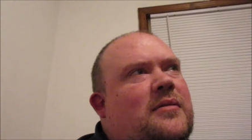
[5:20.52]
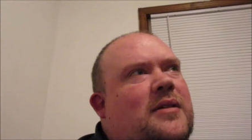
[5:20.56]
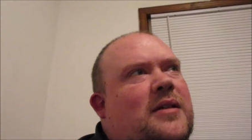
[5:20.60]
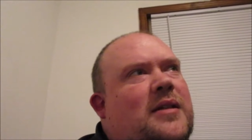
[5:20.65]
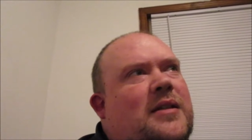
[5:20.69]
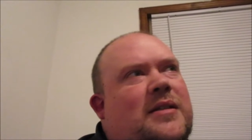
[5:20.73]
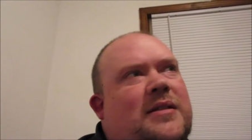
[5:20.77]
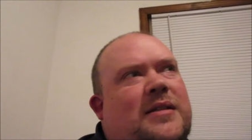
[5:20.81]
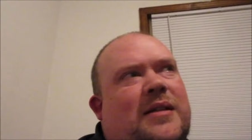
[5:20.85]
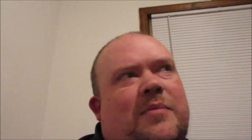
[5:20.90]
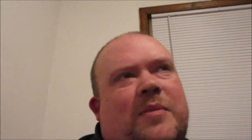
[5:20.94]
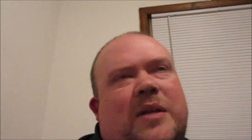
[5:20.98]

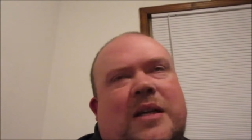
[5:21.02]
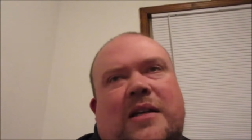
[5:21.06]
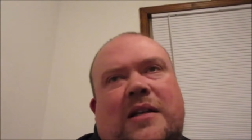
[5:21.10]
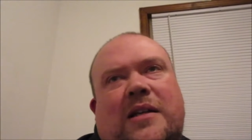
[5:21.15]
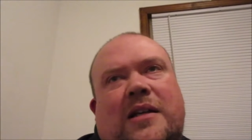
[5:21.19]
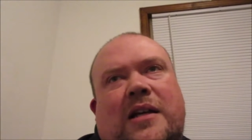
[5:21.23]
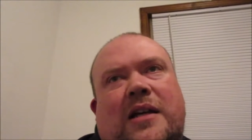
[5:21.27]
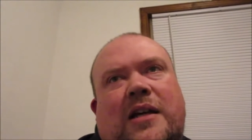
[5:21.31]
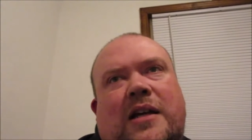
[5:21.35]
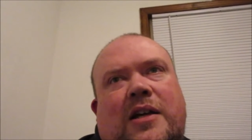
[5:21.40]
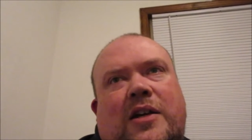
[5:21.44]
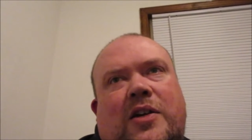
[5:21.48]
Because, uh, I
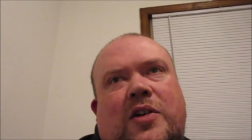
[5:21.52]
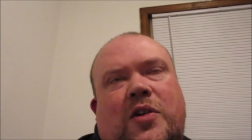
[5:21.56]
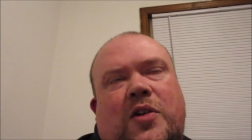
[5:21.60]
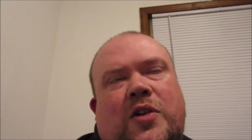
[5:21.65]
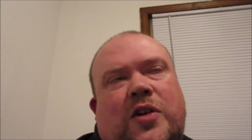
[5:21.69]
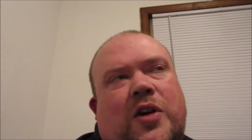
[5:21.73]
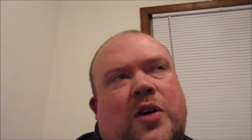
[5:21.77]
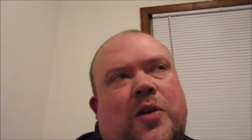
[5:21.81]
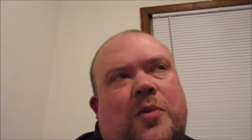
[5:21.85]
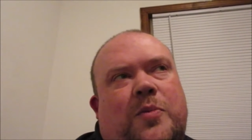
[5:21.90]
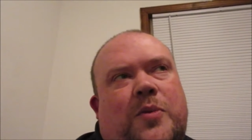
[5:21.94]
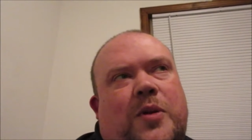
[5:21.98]
mean,
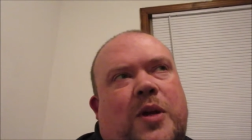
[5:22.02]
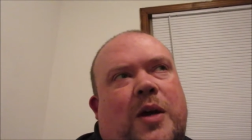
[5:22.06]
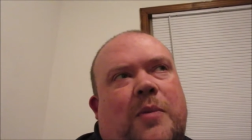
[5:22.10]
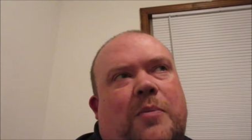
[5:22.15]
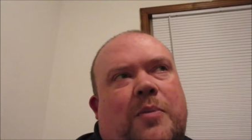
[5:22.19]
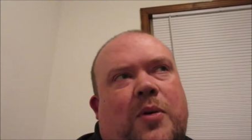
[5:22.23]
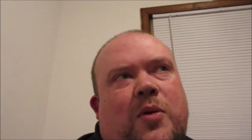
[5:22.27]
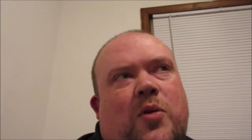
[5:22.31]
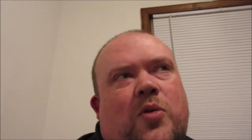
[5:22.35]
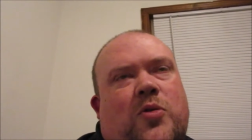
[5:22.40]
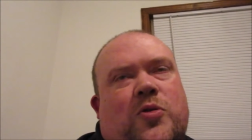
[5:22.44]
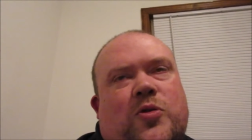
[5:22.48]
you're cooped
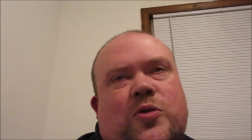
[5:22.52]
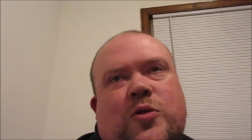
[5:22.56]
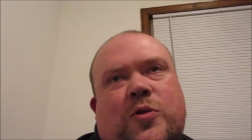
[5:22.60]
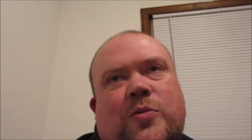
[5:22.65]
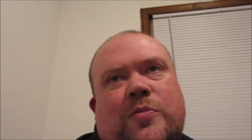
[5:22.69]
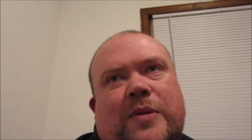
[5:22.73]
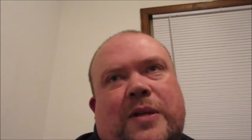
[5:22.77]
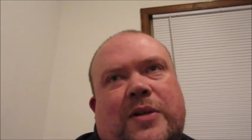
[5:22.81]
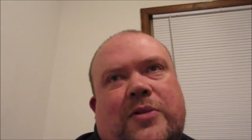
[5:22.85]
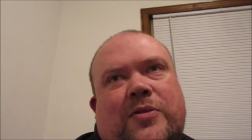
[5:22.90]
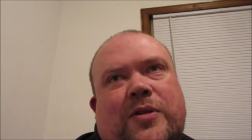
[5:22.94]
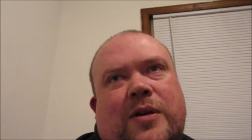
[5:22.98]
up, of course you're
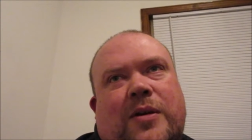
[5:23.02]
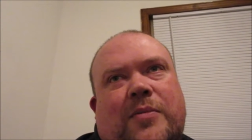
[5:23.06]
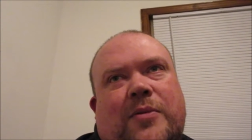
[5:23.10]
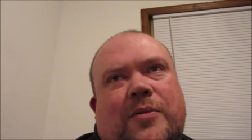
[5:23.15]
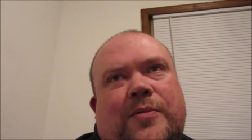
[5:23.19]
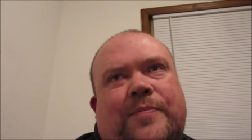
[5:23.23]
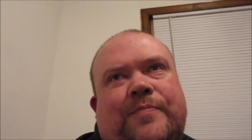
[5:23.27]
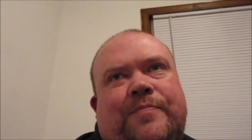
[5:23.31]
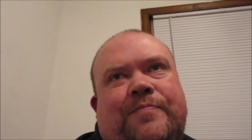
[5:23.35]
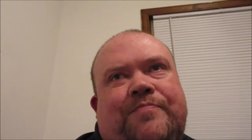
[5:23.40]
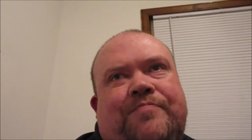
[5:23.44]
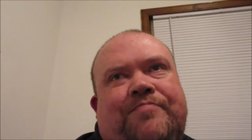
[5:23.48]
going to be
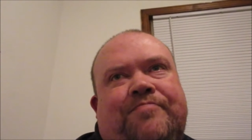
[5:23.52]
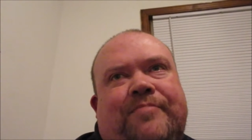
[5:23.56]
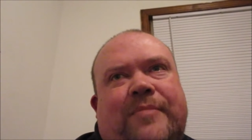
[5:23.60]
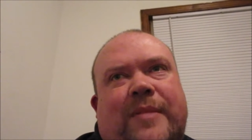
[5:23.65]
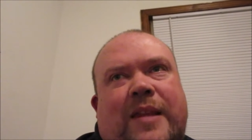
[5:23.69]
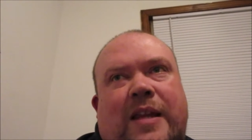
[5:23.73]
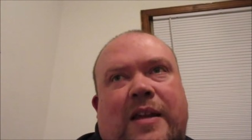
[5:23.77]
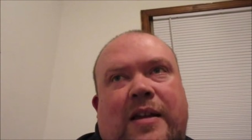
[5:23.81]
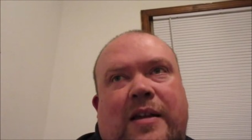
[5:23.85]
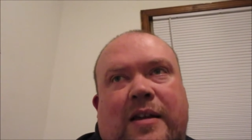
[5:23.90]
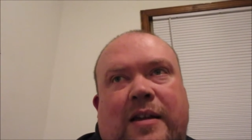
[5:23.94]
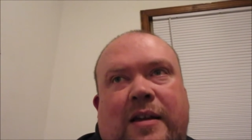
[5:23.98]
trouble.
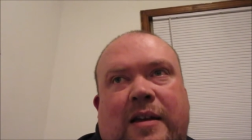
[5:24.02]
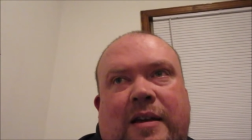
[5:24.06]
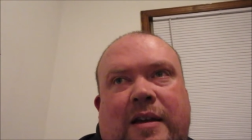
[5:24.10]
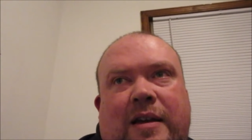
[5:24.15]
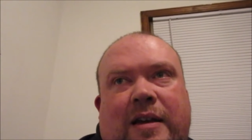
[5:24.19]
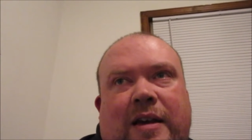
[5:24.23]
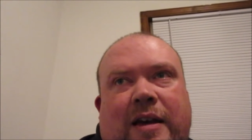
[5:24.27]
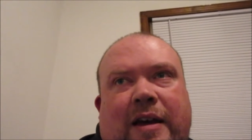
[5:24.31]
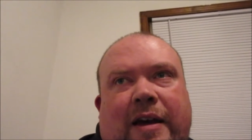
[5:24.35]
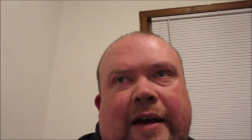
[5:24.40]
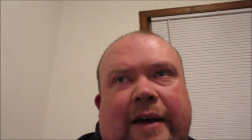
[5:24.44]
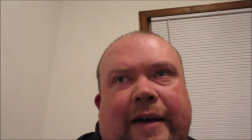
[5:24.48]

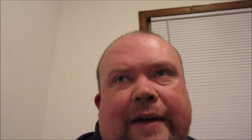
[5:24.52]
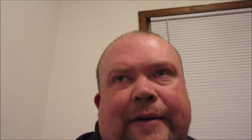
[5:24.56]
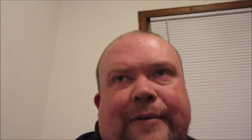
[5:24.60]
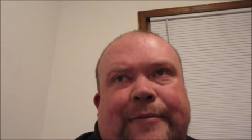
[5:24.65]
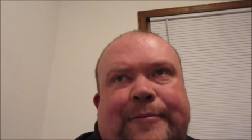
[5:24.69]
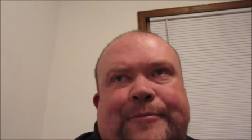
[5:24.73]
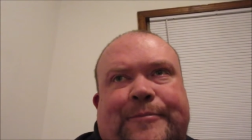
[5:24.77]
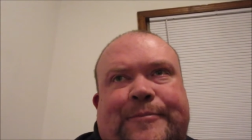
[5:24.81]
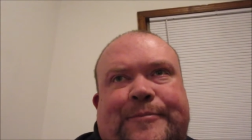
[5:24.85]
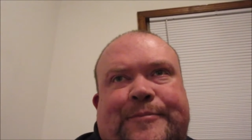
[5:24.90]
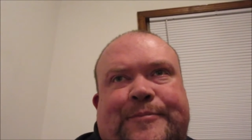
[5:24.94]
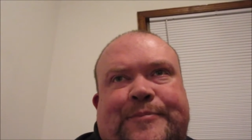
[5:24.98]
Uh,